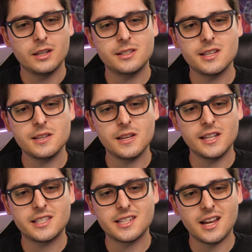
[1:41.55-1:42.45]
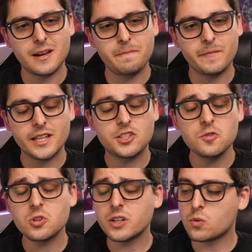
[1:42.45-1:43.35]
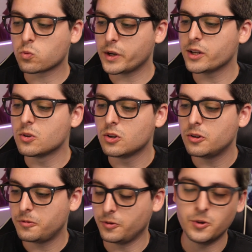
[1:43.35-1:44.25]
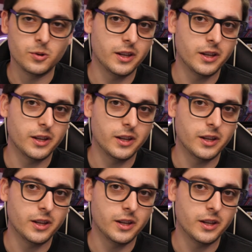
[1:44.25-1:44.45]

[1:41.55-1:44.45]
You see, it's usually real food,